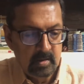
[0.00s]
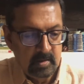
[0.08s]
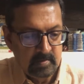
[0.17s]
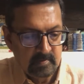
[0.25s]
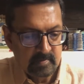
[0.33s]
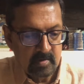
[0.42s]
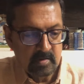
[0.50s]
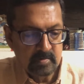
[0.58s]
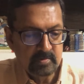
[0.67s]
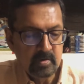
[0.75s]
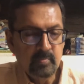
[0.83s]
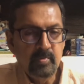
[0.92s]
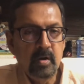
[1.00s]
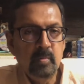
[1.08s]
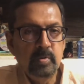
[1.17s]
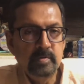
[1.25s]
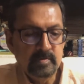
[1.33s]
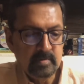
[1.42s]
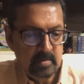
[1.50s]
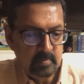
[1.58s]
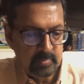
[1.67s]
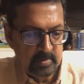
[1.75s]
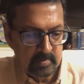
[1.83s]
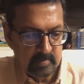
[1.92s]
In search of rubber
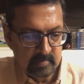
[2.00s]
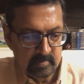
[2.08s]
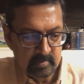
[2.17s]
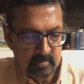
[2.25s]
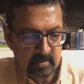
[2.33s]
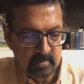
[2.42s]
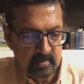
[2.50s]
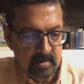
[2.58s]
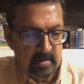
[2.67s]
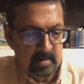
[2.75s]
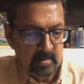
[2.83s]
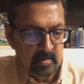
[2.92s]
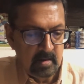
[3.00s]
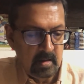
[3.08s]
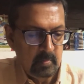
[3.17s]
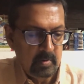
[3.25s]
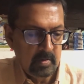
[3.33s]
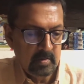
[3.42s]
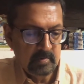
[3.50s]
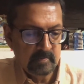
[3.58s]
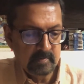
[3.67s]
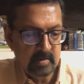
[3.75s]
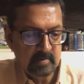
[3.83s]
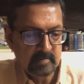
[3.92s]
slippers, the daily
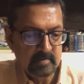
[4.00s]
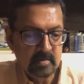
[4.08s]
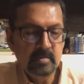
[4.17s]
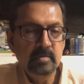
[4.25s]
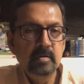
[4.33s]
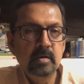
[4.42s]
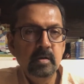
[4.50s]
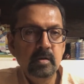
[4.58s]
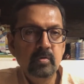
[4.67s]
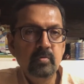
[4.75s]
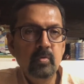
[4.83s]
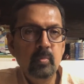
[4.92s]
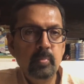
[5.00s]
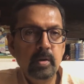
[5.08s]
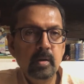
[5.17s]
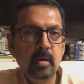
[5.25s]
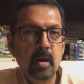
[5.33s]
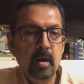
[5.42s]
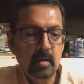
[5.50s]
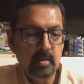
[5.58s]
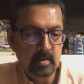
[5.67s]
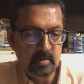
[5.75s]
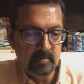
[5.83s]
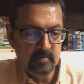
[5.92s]
laborers exchanging drooping
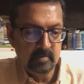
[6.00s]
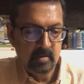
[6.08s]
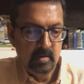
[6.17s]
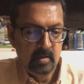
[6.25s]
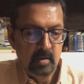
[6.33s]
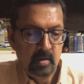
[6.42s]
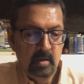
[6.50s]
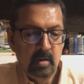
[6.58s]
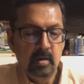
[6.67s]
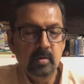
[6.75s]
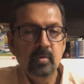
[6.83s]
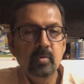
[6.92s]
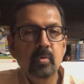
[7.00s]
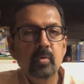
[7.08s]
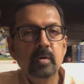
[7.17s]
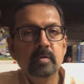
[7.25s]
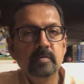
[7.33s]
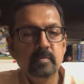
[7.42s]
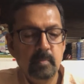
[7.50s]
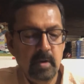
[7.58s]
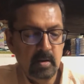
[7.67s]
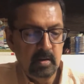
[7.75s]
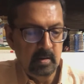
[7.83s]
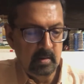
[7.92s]
eyelids and crooked
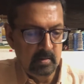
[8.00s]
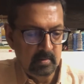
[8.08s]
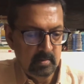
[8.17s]
smile.